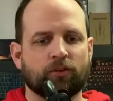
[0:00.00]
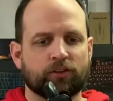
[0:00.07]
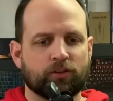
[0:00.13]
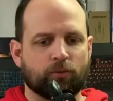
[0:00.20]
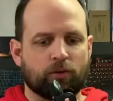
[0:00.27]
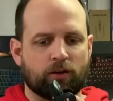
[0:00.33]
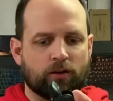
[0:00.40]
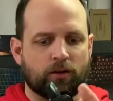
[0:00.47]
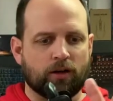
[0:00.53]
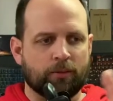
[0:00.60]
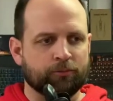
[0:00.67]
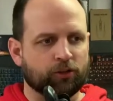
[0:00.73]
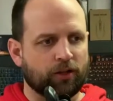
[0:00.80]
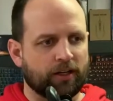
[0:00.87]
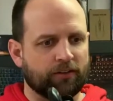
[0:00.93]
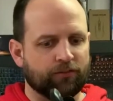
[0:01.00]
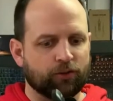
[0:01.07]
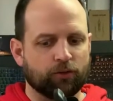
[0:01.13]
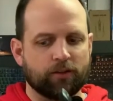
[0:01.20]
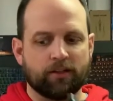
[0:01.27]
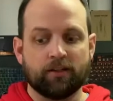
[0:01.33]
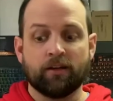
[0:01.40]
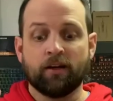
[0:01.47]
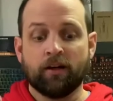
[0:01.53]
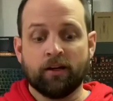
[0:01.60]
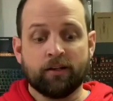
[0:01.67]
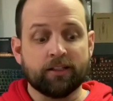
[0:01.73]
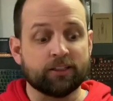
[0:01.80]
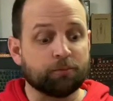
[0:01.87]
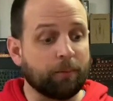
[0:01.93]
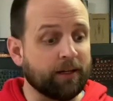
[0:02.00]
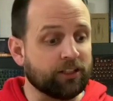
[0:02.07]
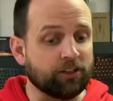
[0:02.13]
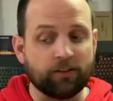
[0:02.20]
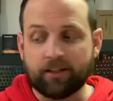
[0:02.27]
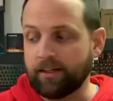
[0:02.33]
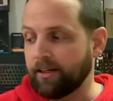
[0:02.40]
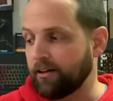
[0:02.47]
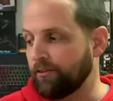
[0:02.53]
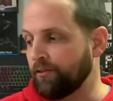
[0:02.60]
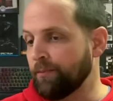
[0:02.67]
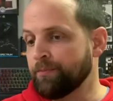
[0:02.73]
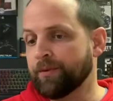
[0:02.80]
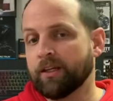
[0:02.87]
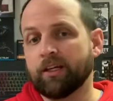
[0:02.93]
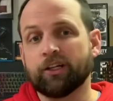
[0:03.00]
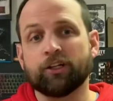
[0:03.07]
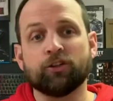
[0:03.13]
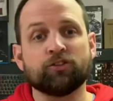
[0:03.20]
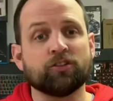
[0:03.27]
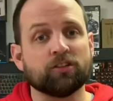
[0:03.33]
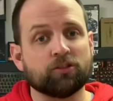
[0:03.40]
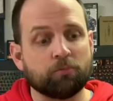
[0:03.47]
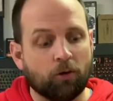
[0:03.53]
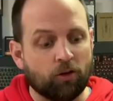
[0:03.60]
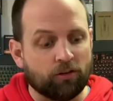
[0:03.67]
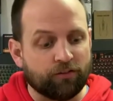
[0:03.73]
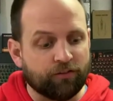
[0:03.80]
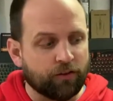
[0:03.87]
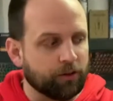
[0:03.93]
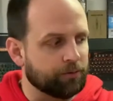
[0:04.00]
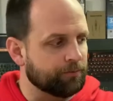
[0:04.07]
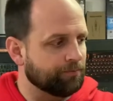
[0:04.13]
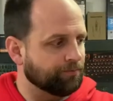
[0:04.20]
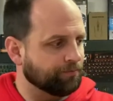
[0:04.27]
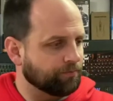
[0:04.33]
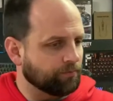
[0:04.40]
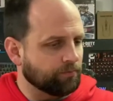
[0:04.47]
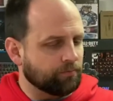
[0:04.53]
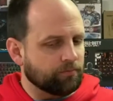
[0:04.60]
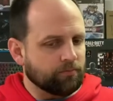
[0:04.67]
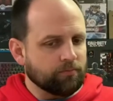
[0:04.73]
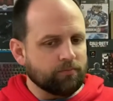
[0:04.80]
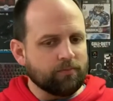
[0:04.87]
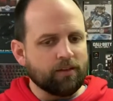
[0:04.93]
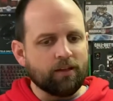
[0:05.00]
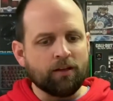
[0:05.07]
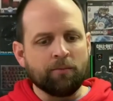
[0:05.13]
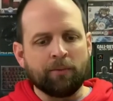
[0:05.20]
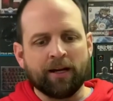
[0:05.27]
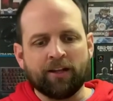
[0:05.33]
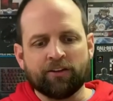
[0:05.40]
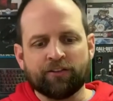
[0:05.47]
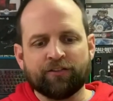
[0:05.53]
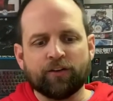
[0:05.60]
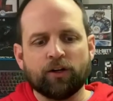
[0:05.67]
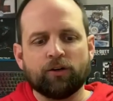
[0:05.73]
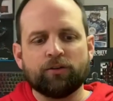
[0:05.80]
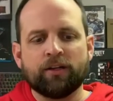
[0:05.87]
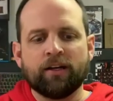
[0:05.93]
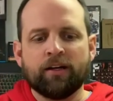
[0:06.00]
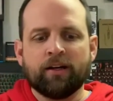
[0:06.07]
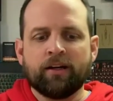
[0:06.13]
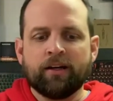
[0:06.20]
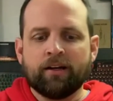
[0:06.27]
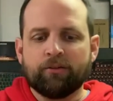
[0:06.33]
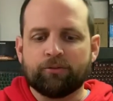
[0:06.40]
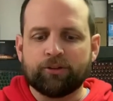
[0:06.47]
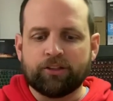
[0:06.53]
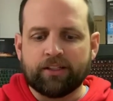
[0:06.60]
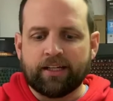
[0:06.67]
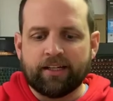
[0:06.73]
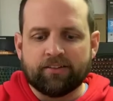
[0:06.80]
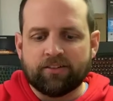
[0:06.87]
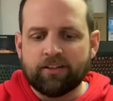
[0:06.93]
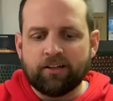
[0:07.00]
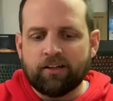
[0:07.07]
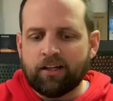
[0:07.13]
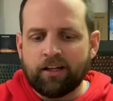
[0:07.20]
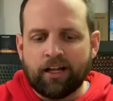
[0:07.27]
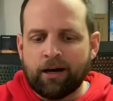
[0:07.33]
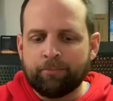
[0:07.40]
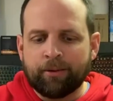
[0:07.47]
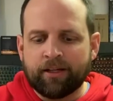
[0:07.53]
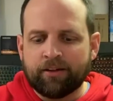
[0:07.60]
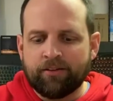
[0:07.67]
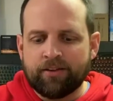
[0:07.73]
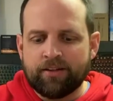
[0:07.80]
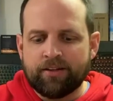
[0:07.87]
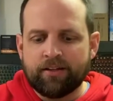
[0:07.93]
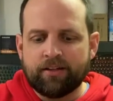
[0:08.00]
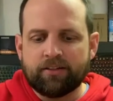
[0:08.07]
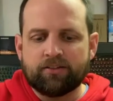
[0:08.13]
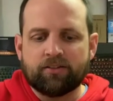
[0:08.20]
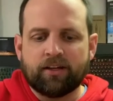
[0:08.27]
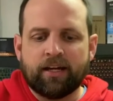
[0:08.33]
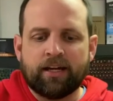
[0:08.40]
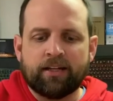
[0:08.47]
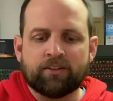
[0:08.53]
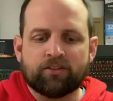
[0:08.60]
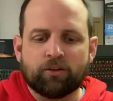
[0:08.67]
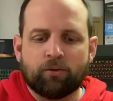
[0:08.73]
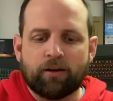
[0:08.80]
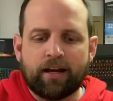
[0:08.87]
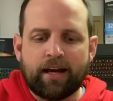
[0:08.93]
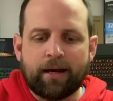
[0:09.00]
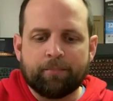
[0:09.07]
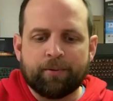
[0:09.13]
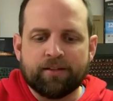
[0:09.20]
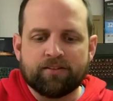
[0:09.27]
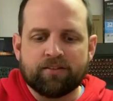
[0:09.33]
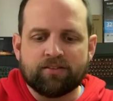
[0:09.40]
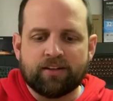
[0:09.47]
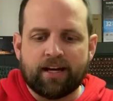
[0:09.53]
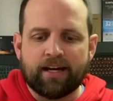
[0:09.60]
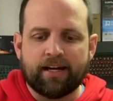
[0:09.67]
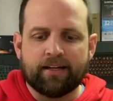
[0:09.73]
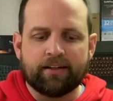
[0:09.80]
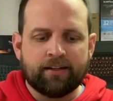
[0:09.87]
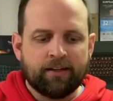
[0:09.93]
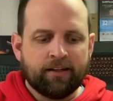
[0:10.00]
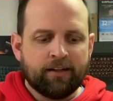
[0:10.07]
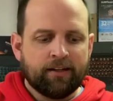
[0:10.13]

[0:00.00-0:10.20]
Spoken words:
over to where I'm trying to view it, especially if you're using a smaller phone. My other phone really isn't a lot bigger than this, and so what happens is that